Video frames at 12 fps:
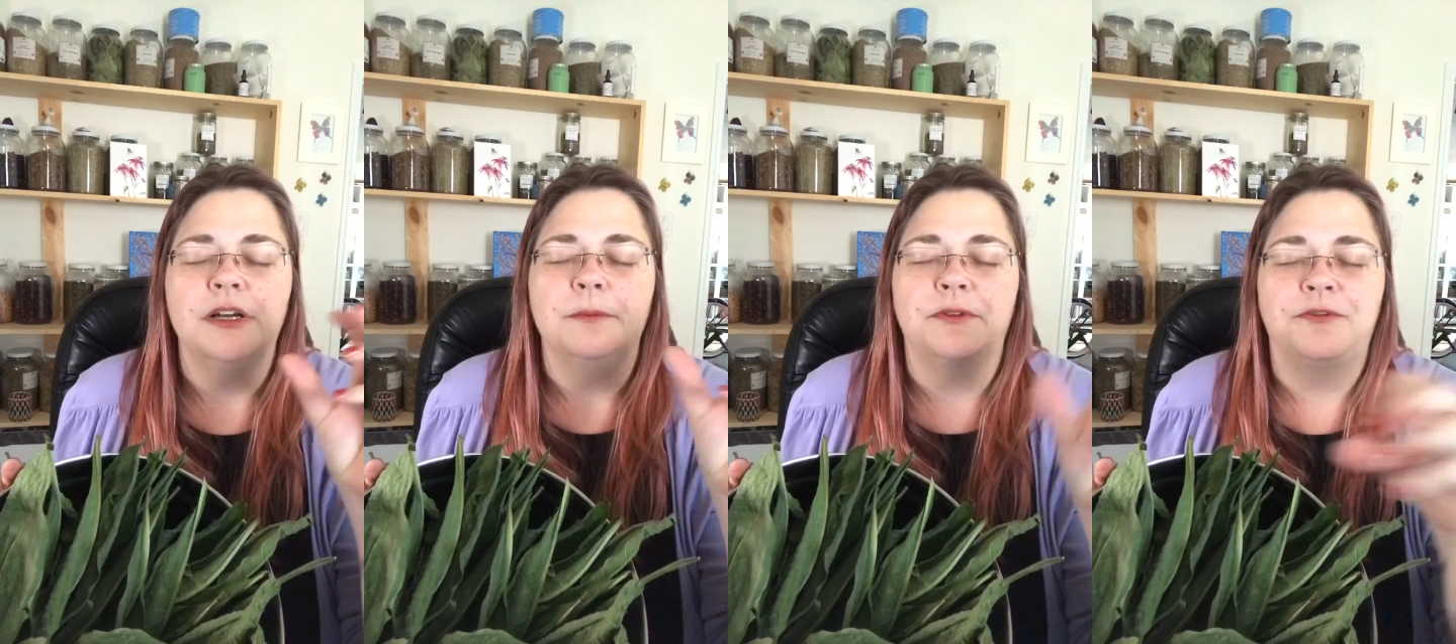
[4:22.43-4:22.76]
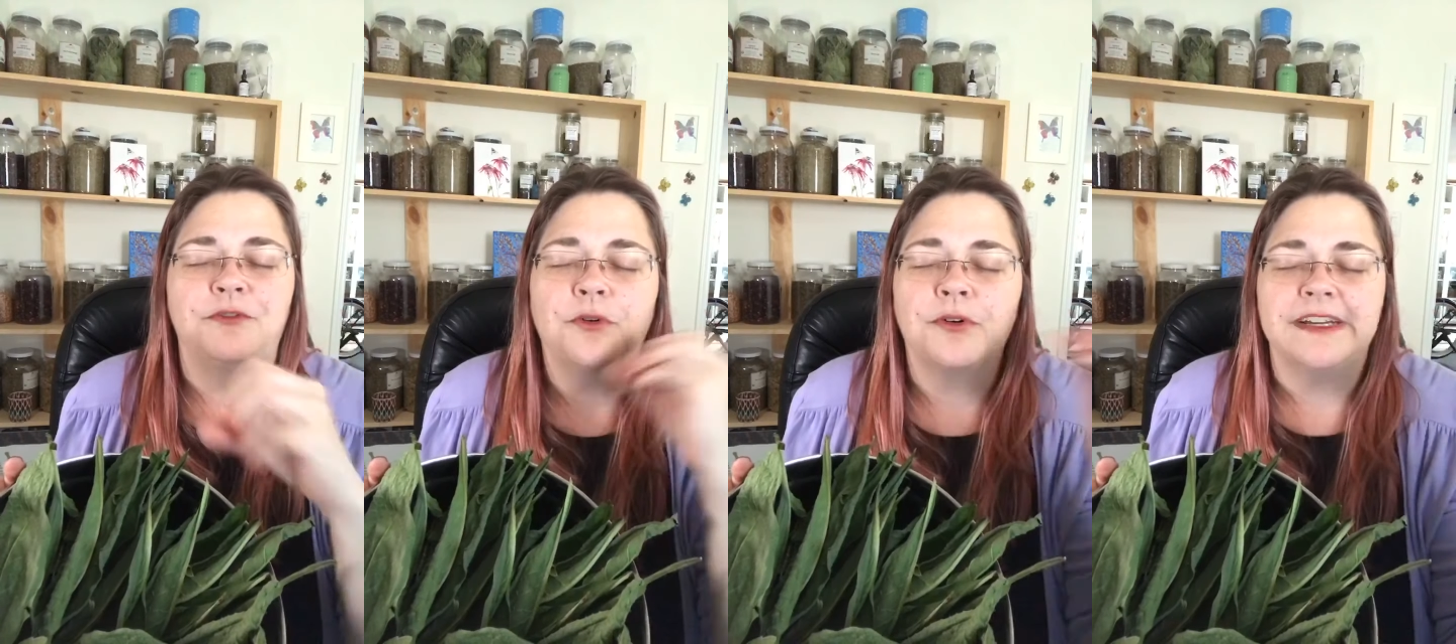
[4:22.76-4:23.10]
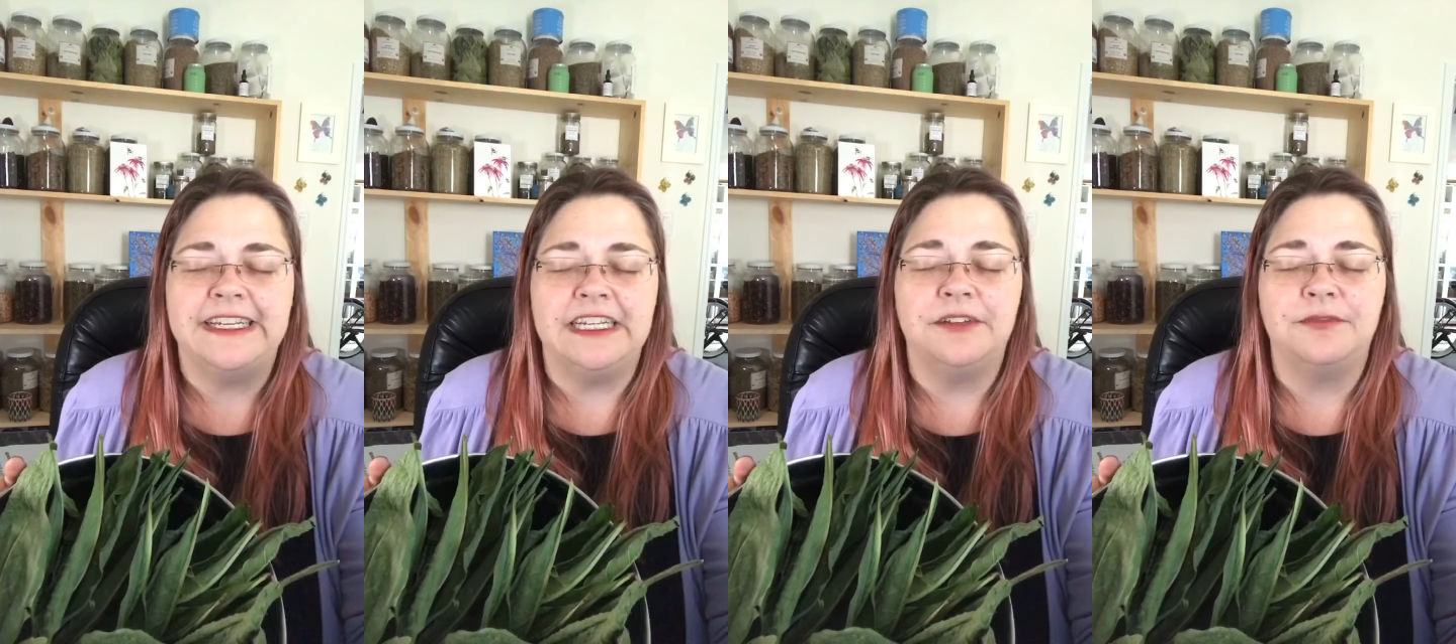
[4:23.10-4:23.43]
before
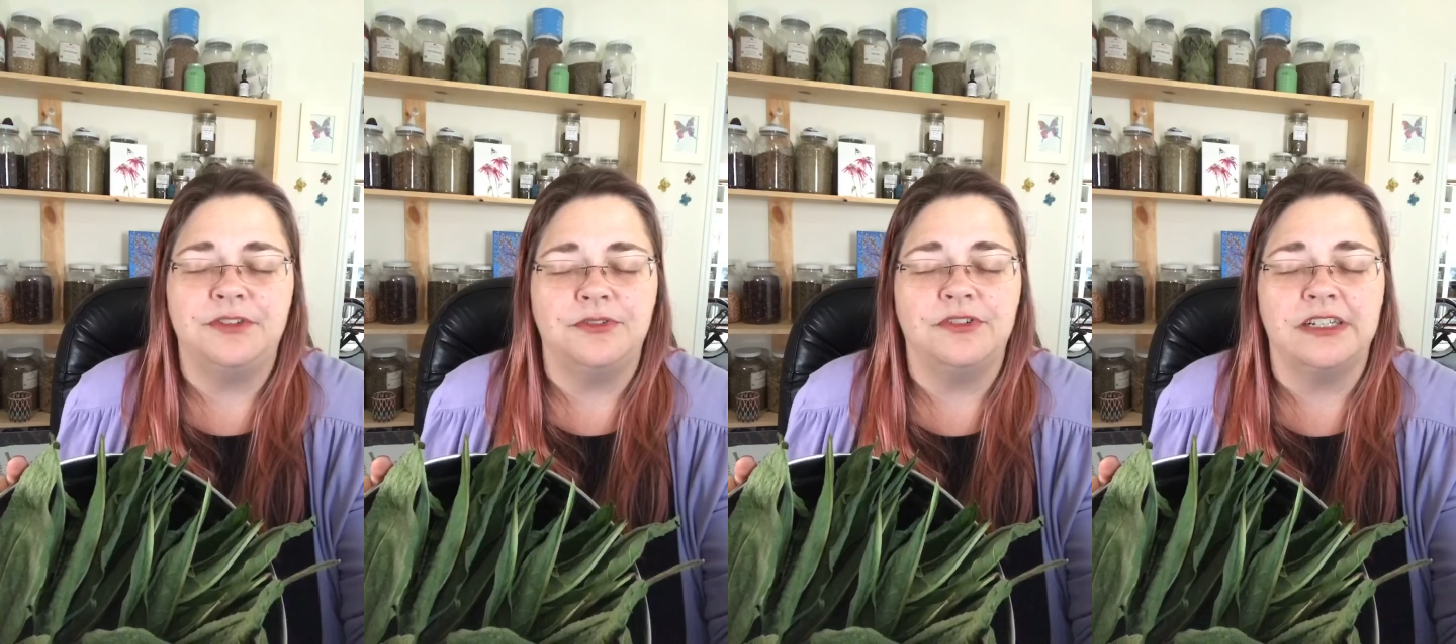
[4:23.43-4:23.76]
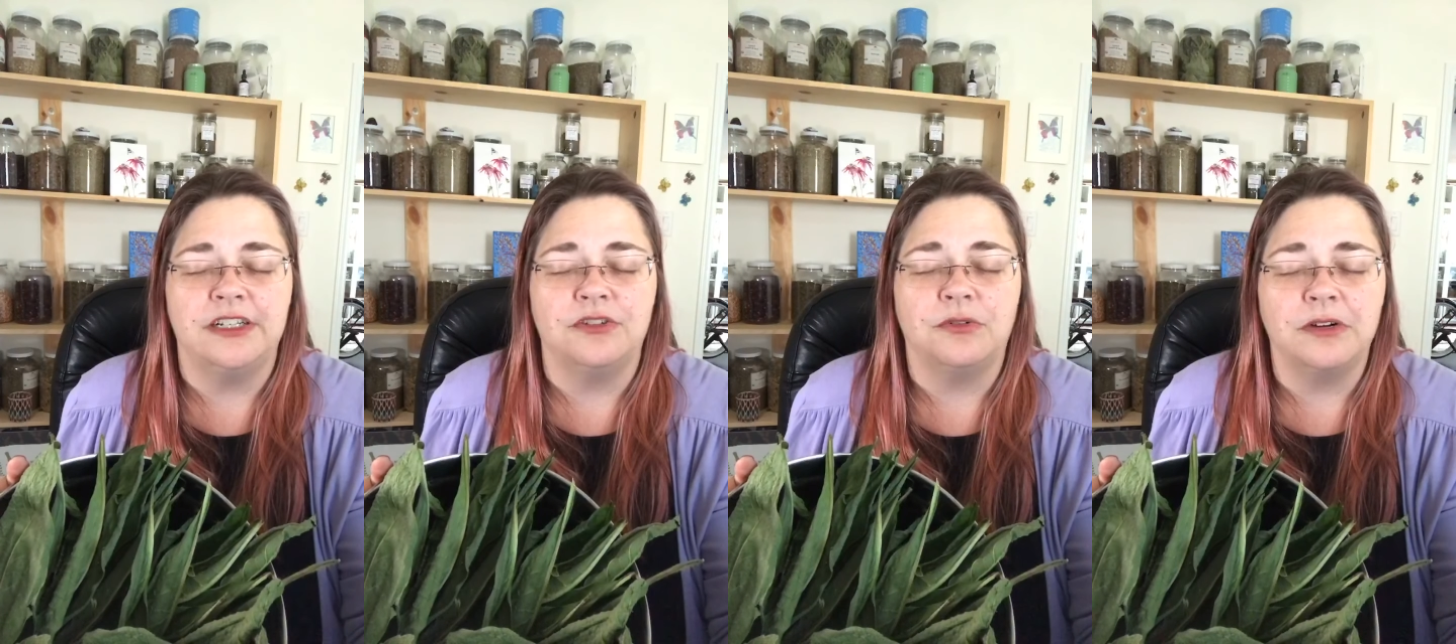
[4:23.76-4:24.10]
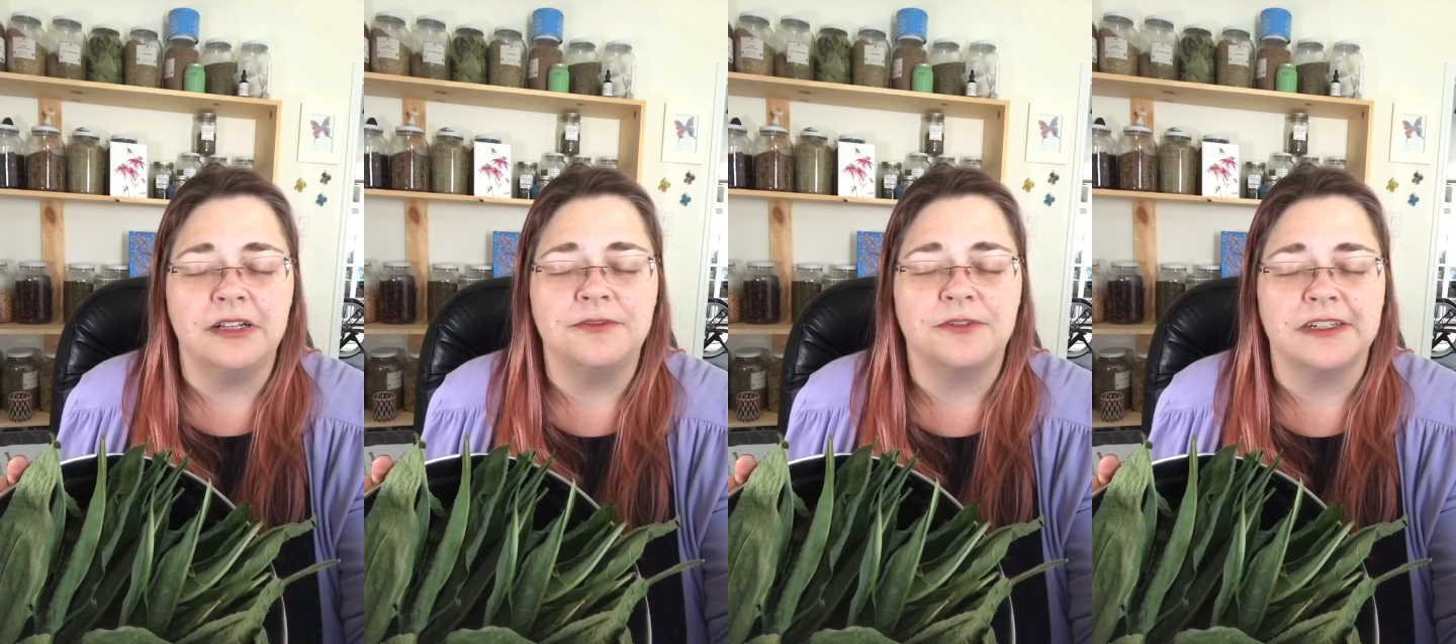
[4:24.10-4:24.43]
he infused it into
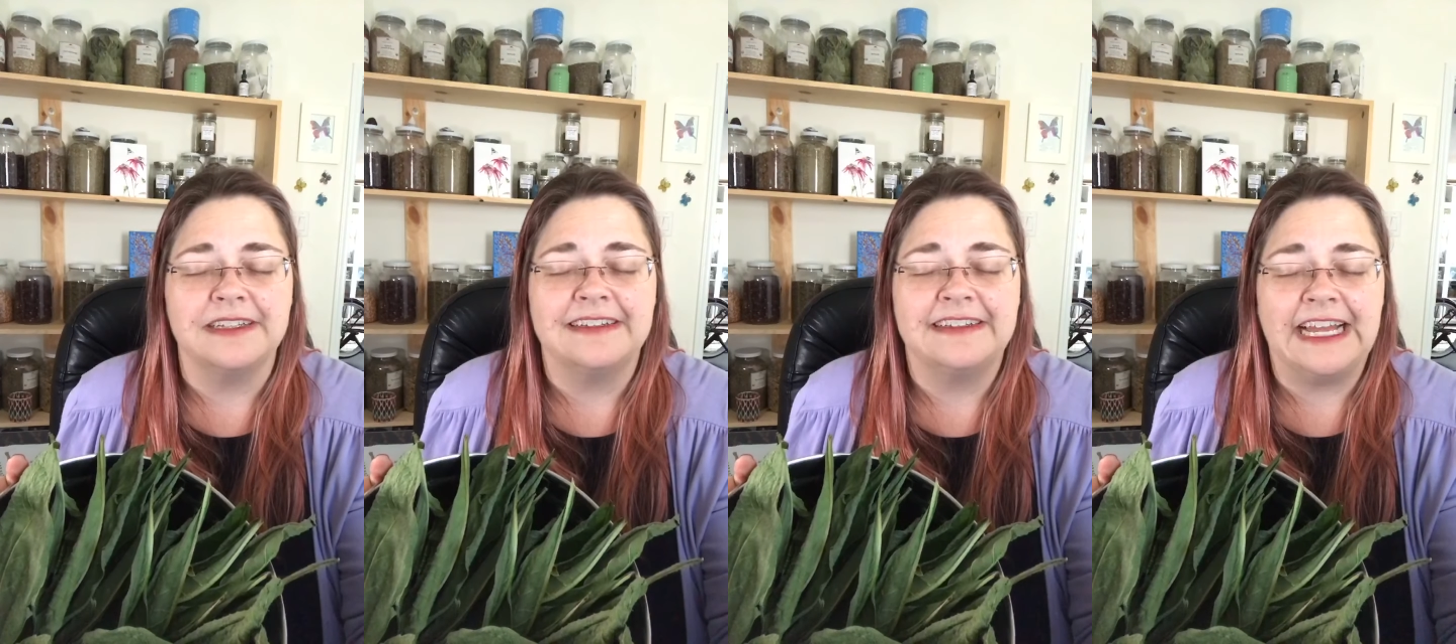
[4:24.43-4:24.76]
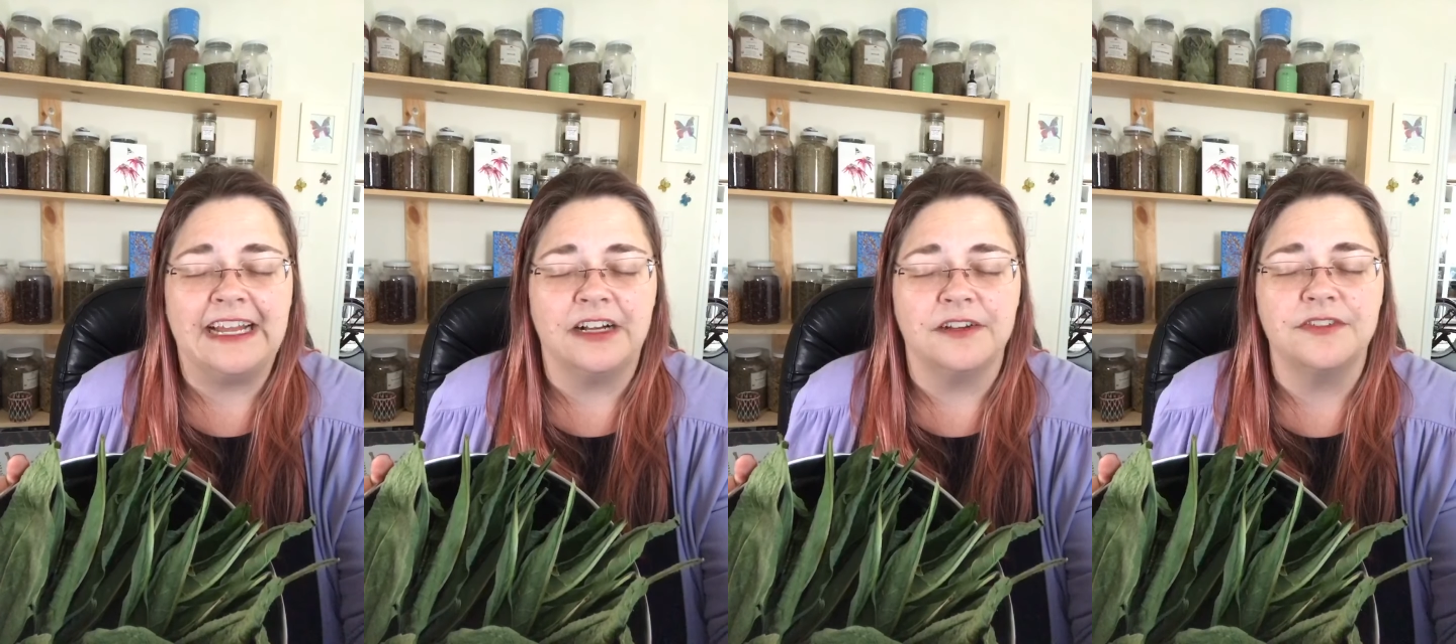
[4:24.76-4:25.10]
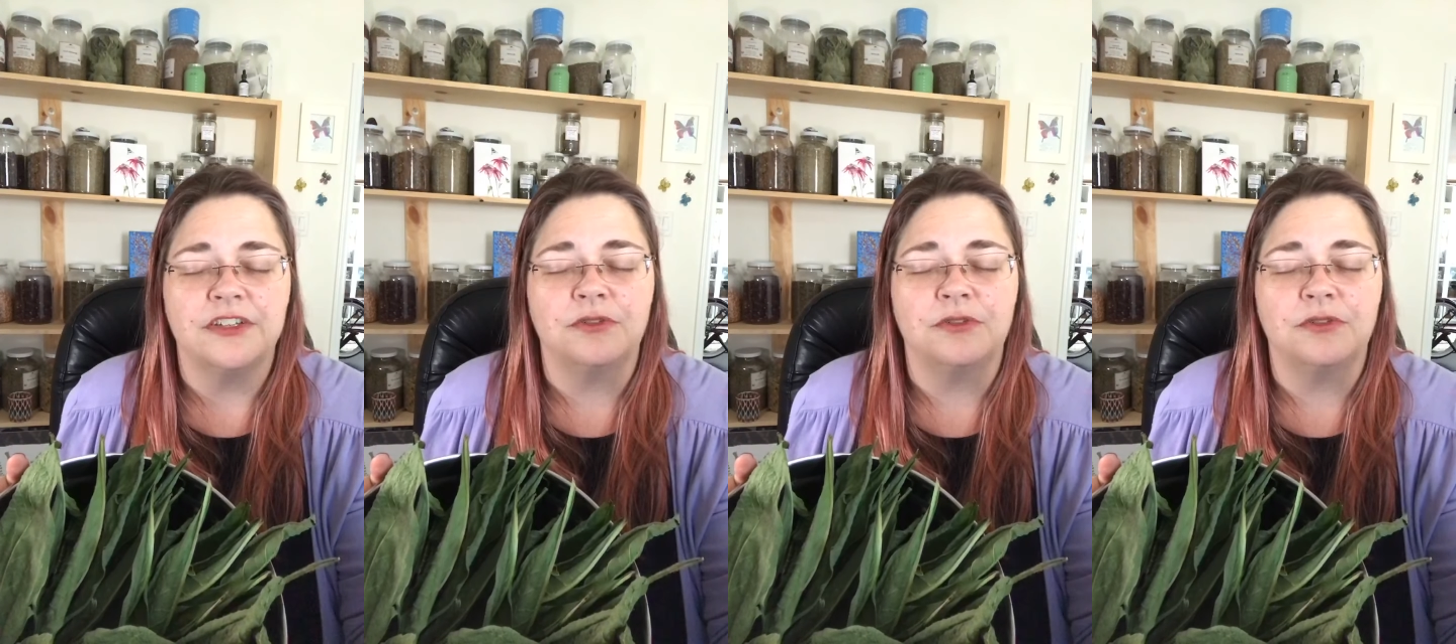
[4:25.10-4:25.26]
oil for his salves